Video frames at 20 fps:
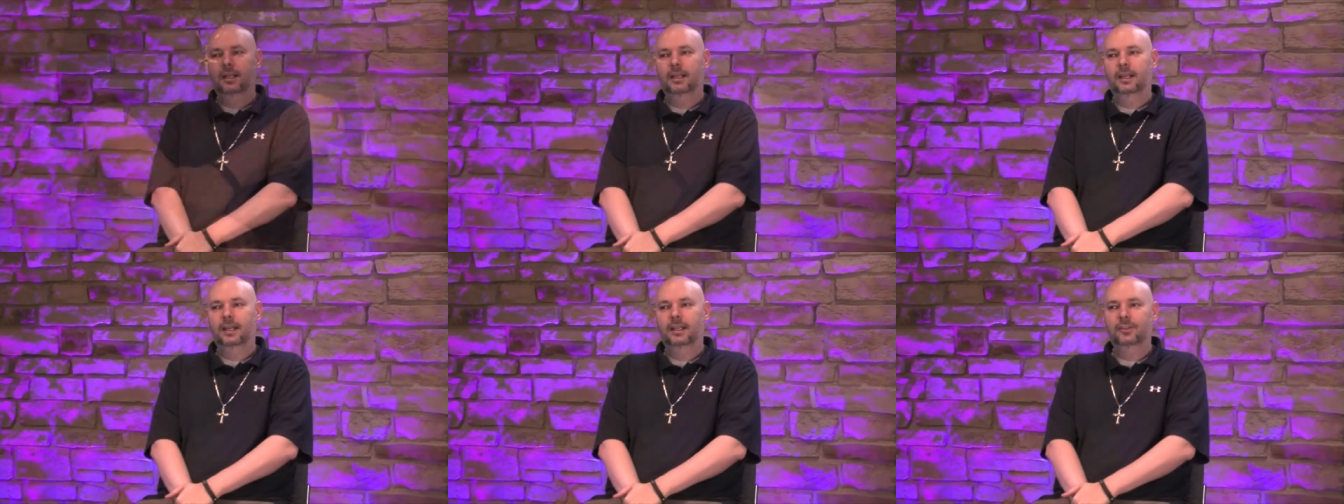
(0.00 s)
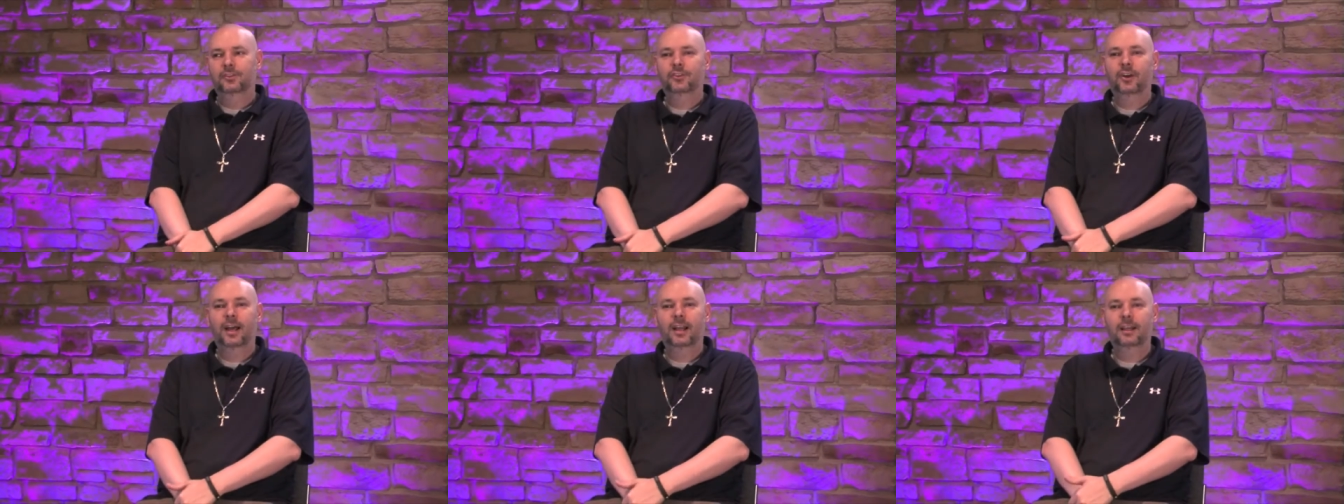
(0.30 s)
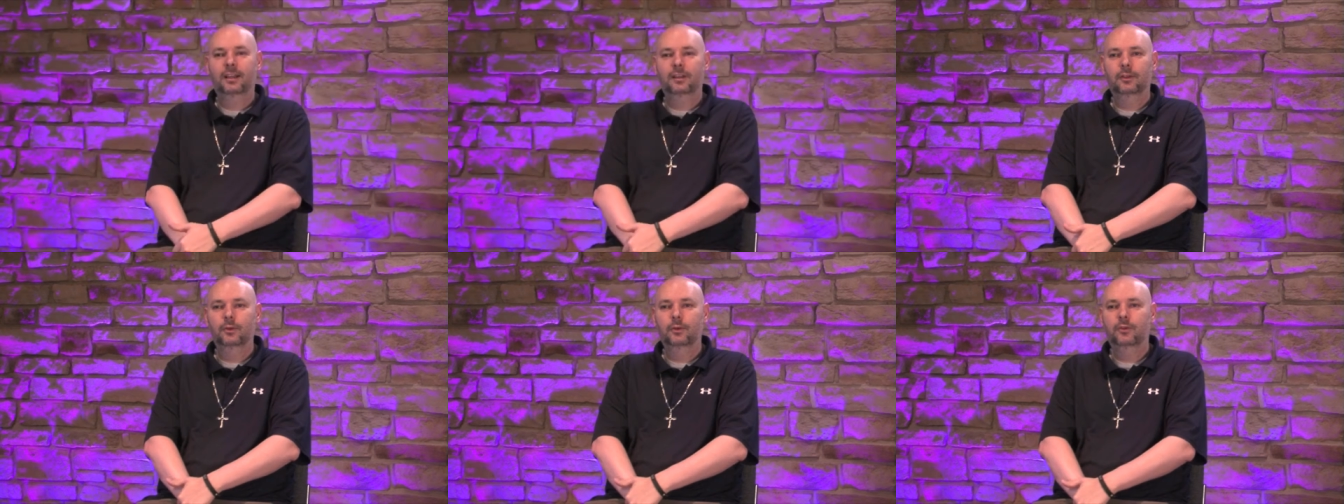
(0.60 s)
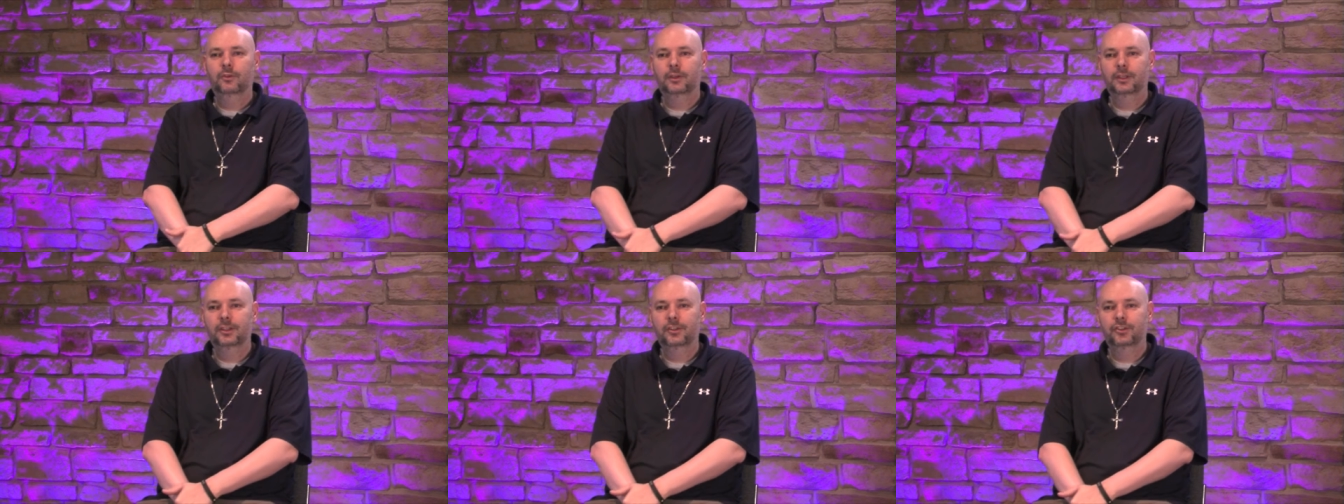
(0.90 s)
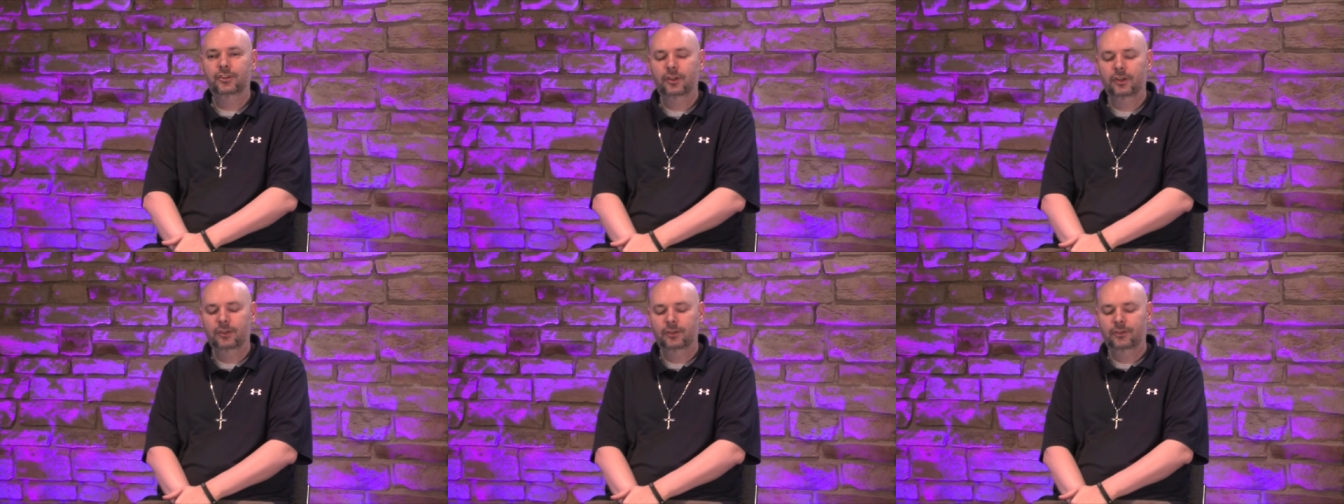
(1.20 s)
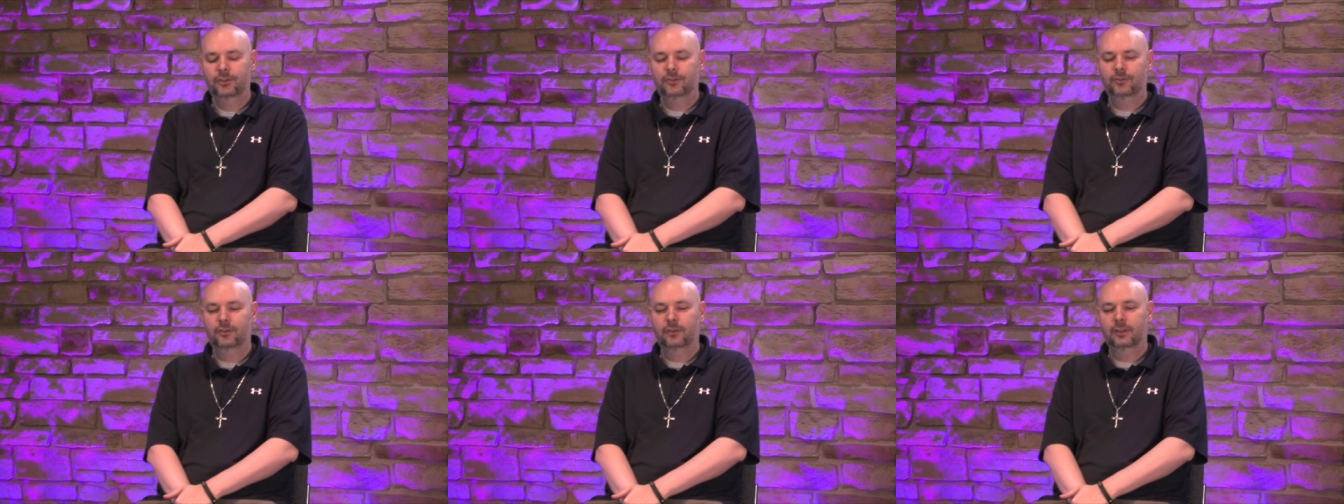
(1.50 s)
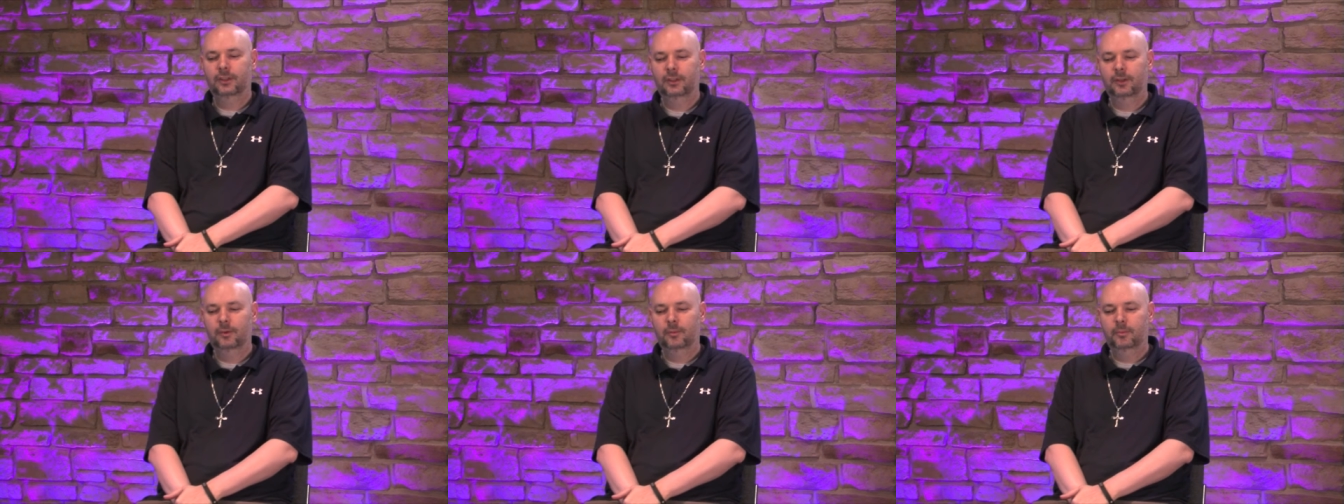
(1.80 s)
and I tried a Lutheran church for a
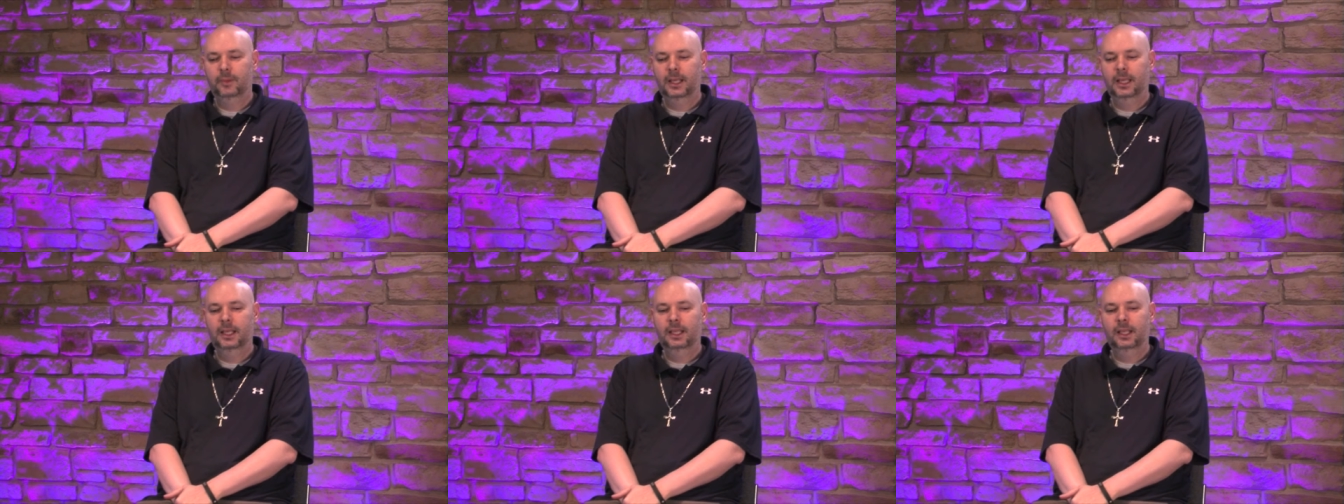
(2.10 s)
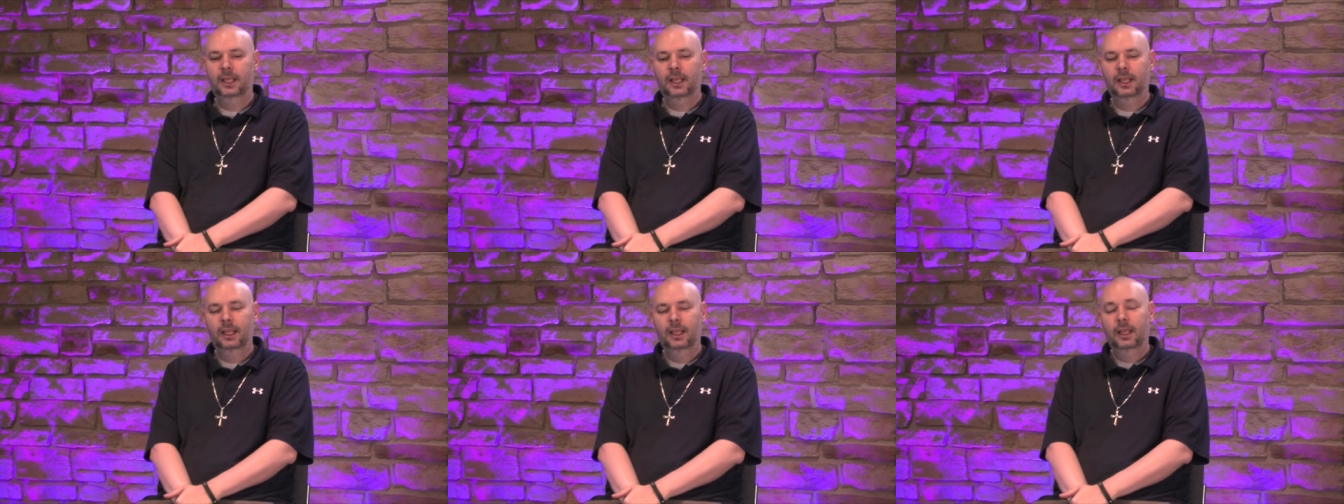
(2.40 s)
little bit,